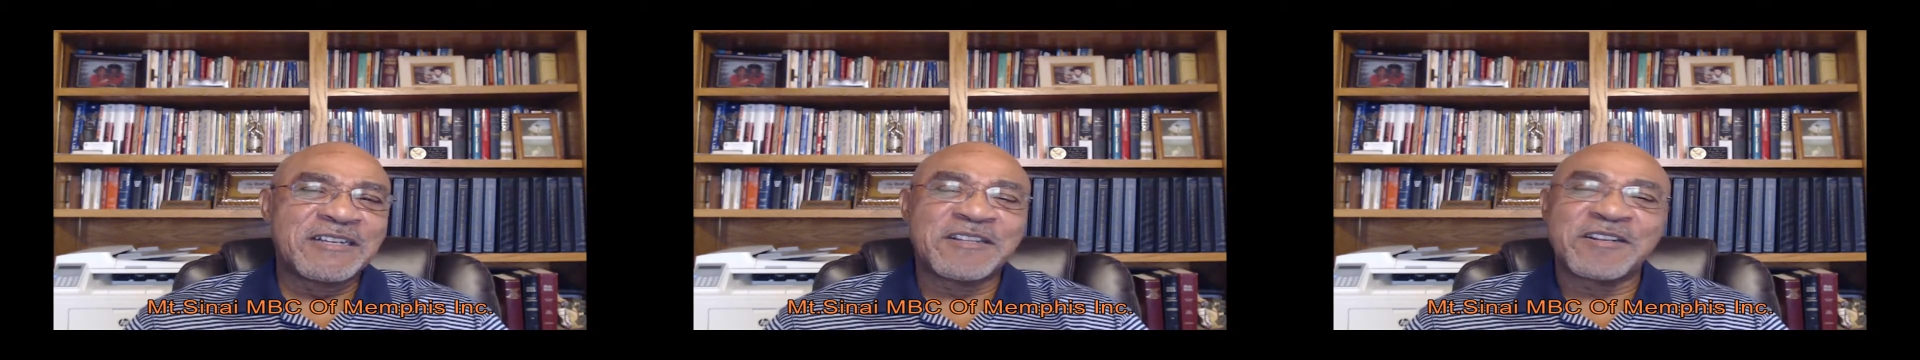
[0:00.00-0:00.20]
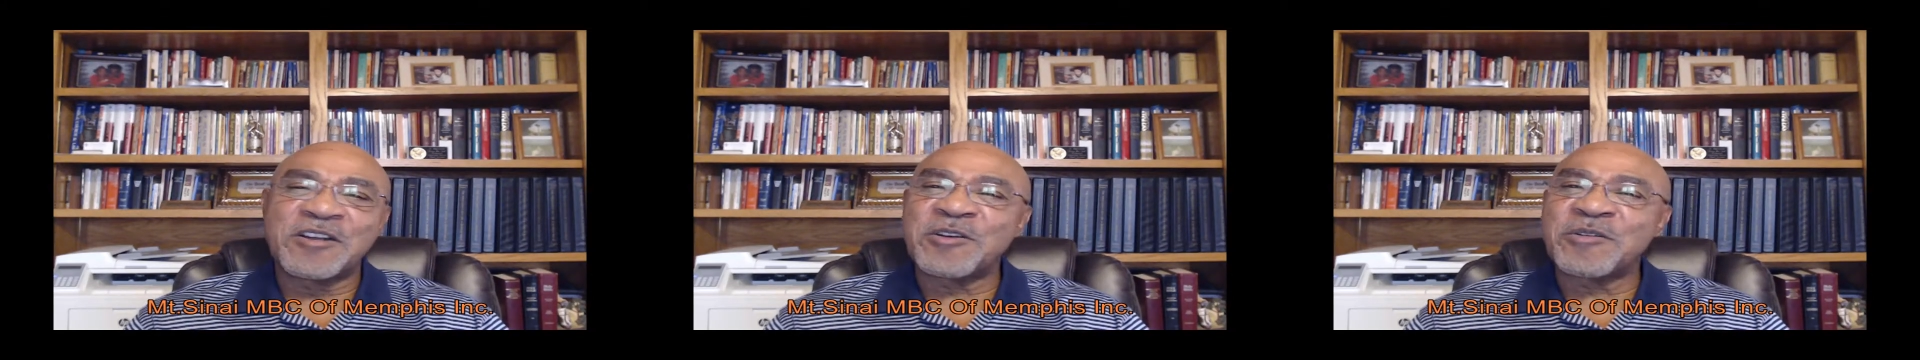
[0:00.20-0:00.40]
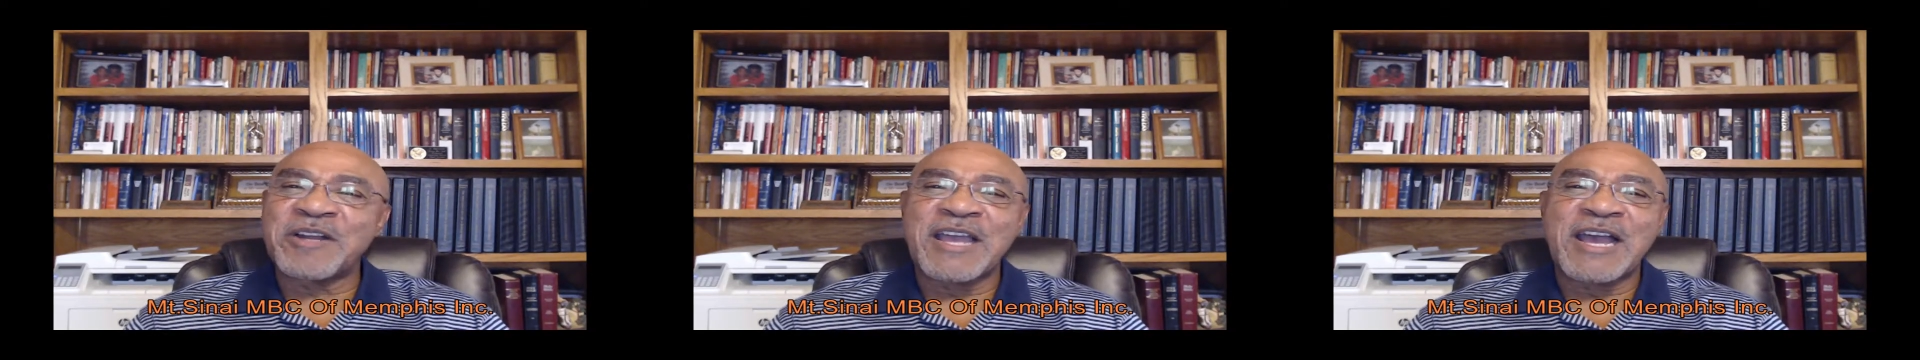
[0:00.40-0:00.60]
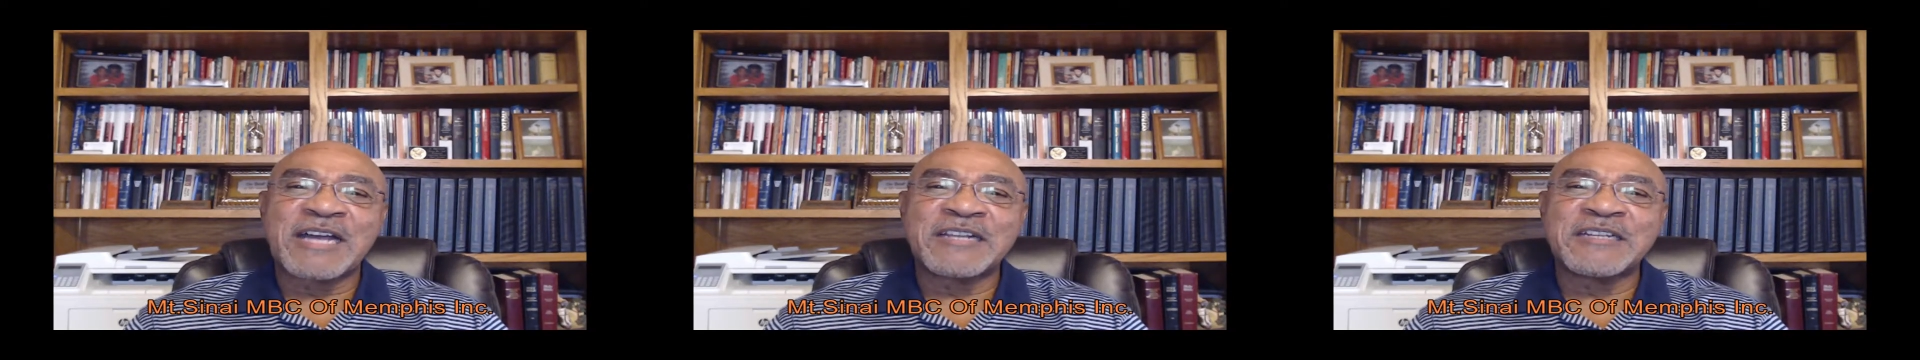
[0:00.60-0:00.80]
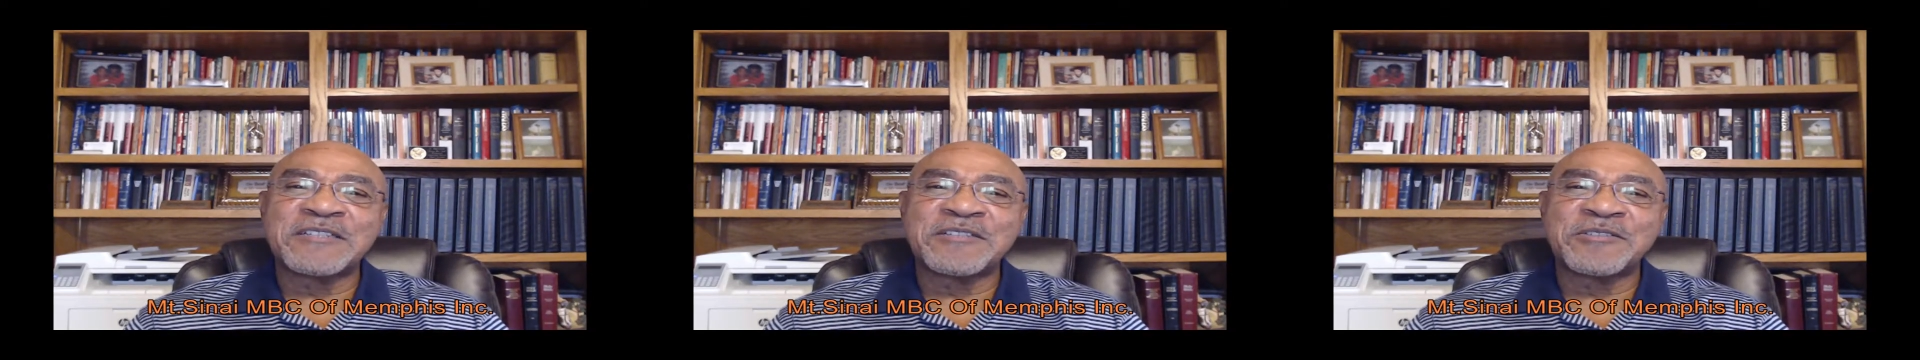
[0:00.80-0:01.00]
Glory,
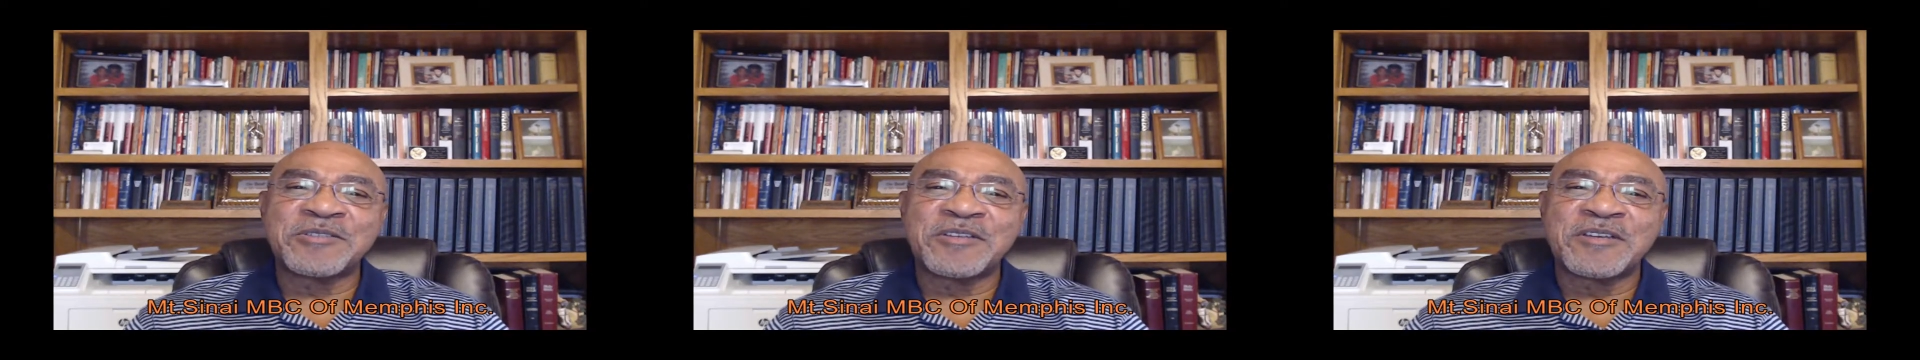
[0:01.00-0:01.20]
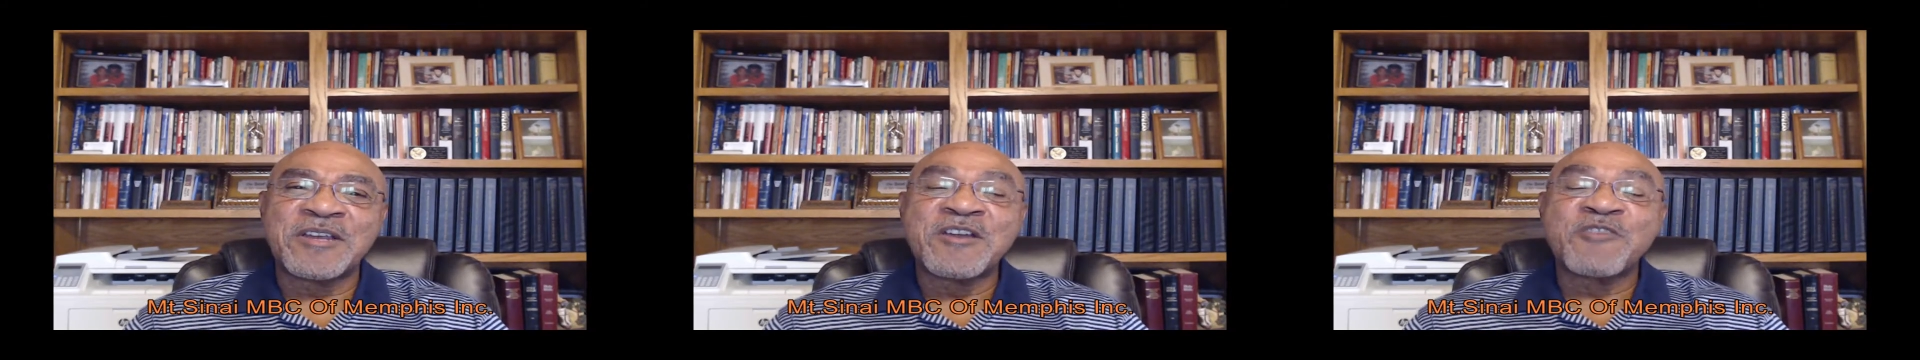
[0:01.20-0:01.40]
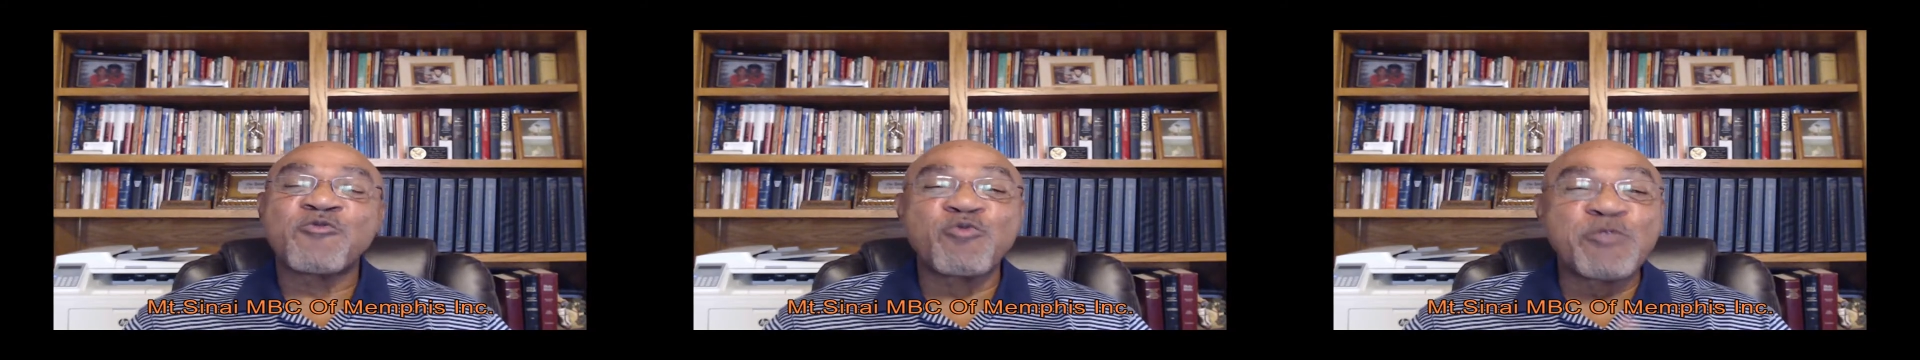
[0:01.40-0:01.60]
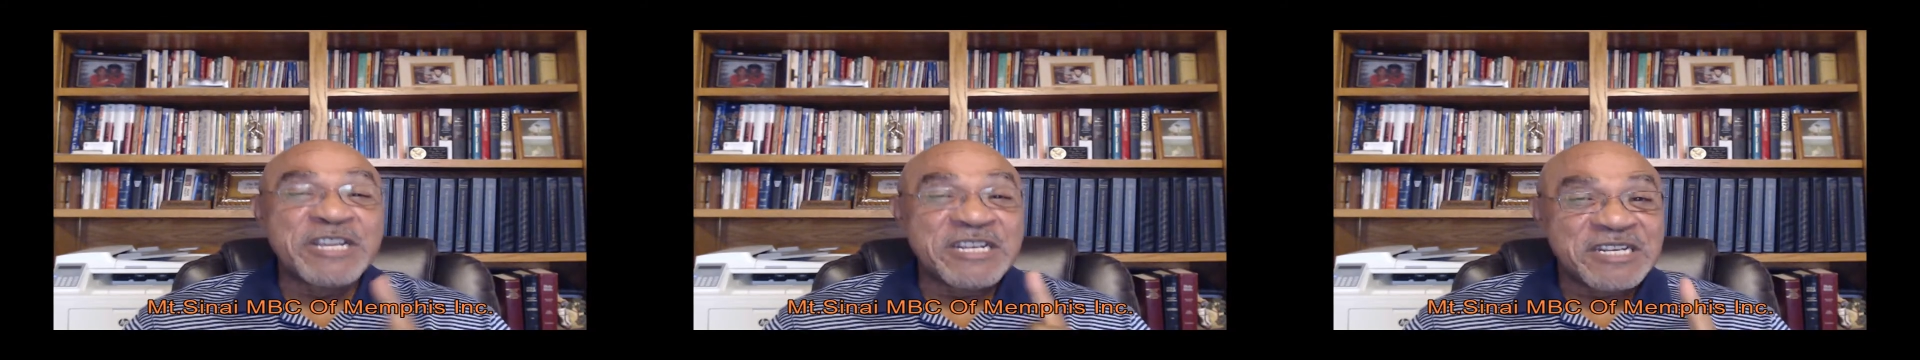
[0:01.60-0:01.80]
hallelujah. We